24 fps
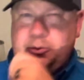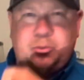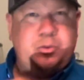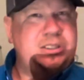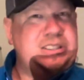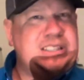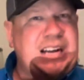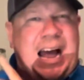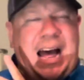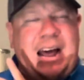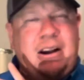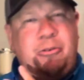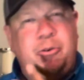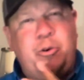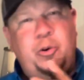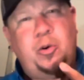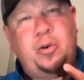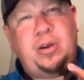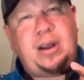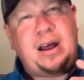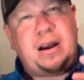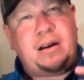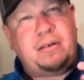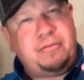which I don't do a
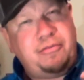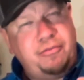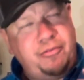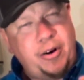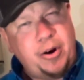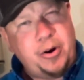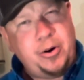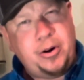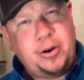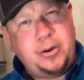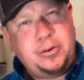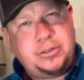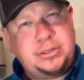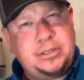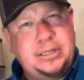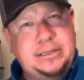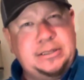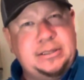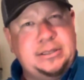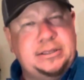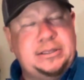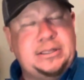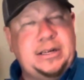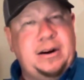lot of photos
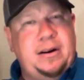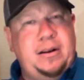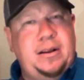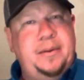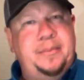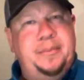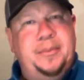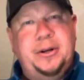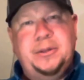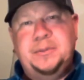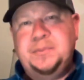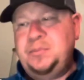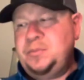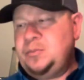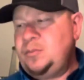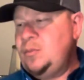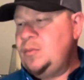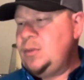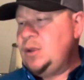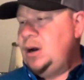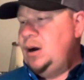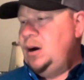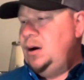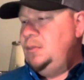necessarily, but
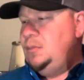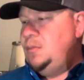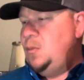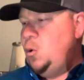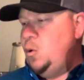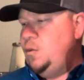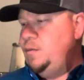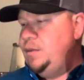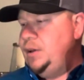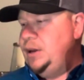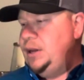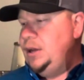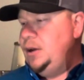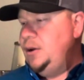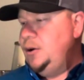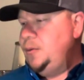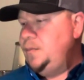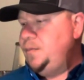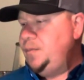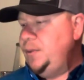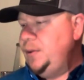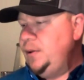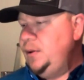more video.